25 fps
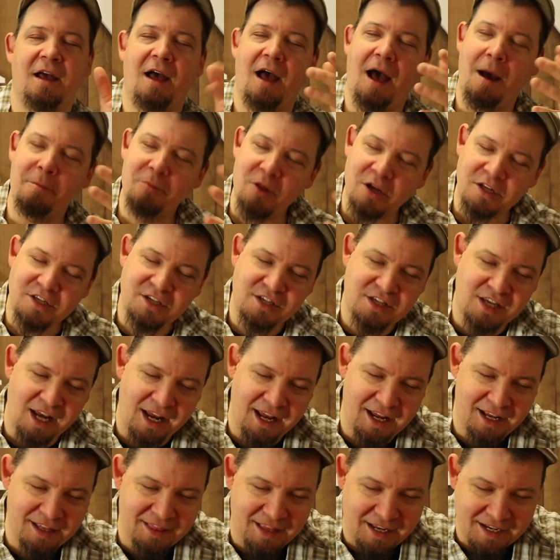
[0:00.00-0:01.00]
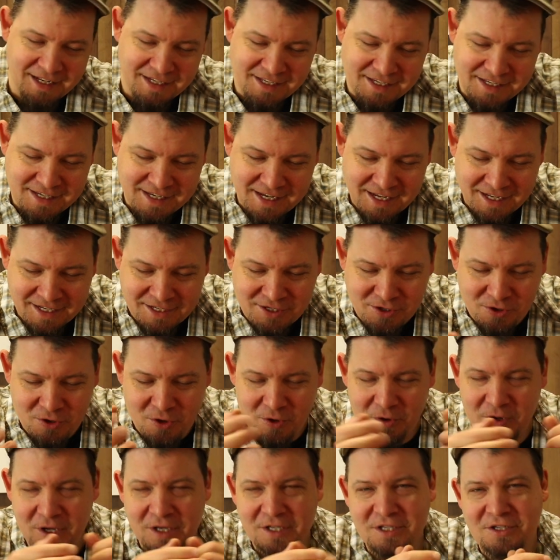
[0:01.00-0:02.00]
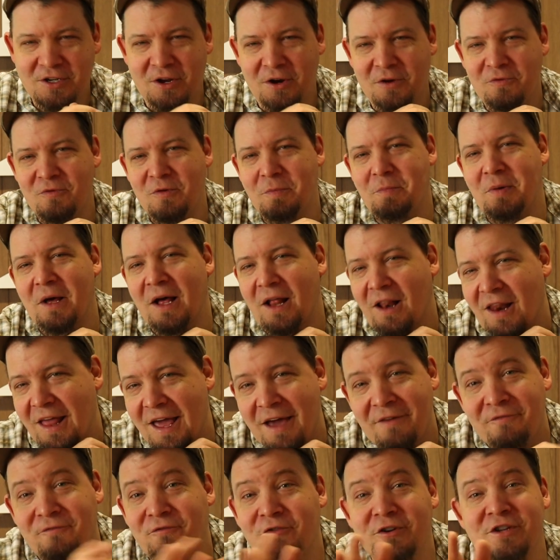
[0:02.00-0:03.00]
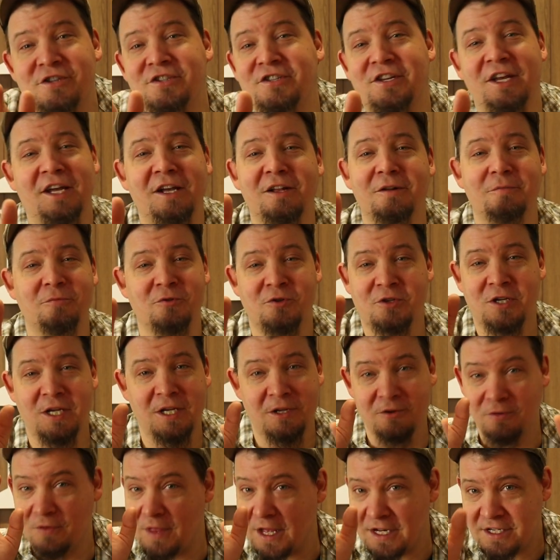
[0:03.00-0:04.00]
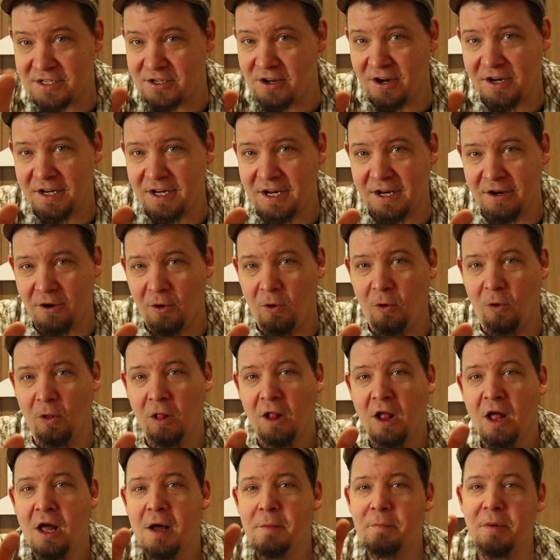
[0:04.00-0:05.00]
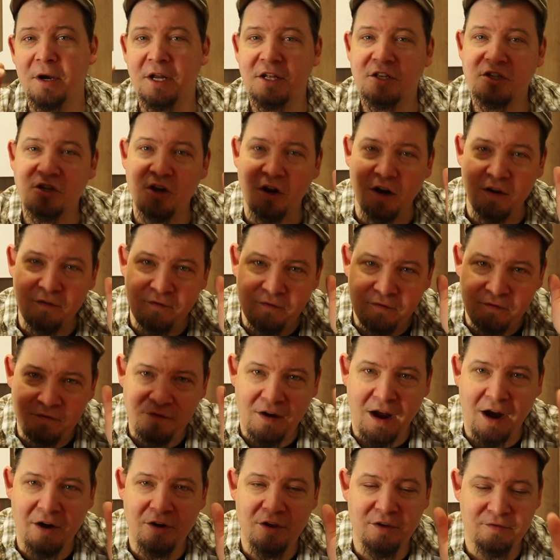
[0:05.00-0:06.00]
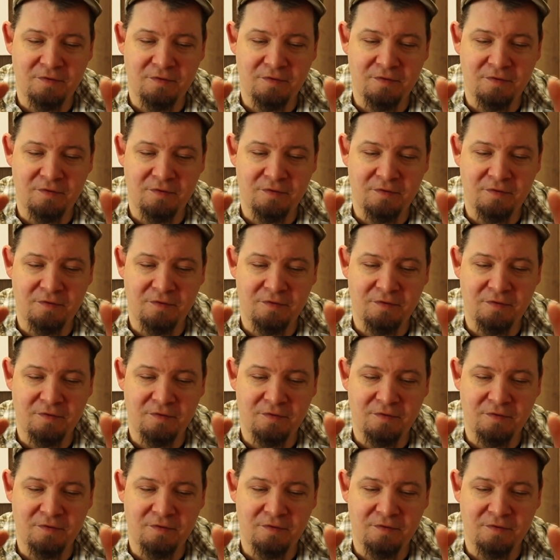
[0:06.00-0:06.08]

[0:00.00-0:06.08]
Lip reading: I'm not saying that it's you know, it's going to repel every single mosquito. That's not it at all. But it's going to very,